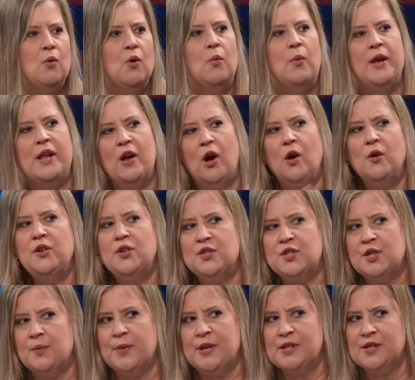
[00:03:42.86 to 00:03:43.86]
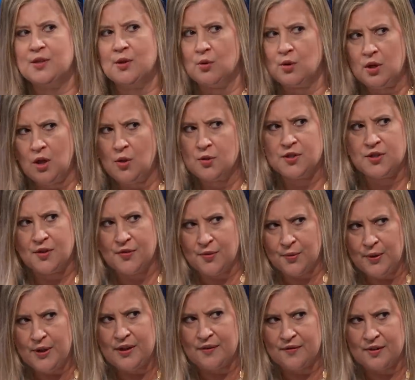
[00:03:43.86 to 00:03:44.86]
when we all used to be so close, the
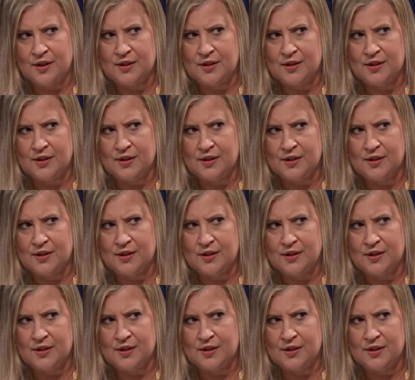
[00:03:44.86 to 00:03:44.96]
three of